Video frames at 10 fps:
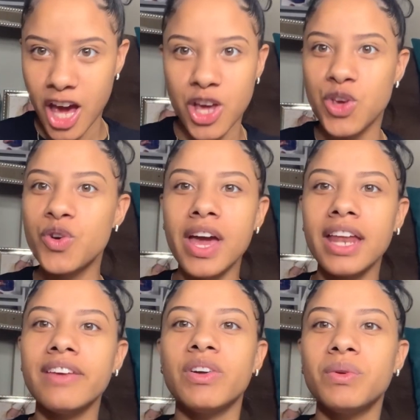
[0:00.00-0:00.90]
You can't
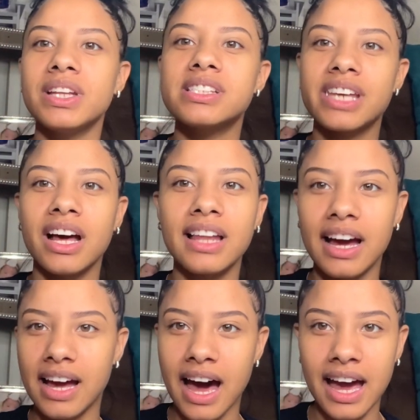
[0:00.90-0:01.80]
even really tell I
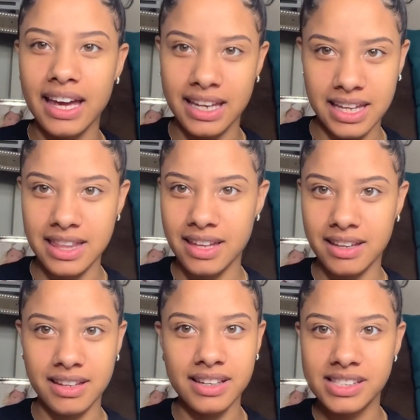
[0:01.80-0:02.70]
got any
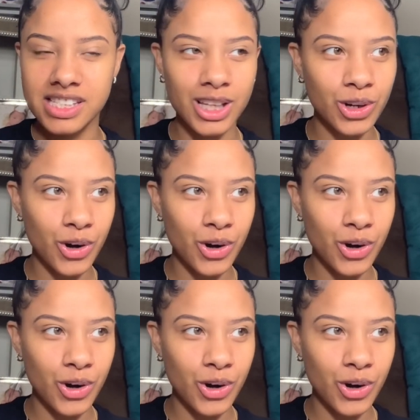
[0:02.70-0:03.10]
concealer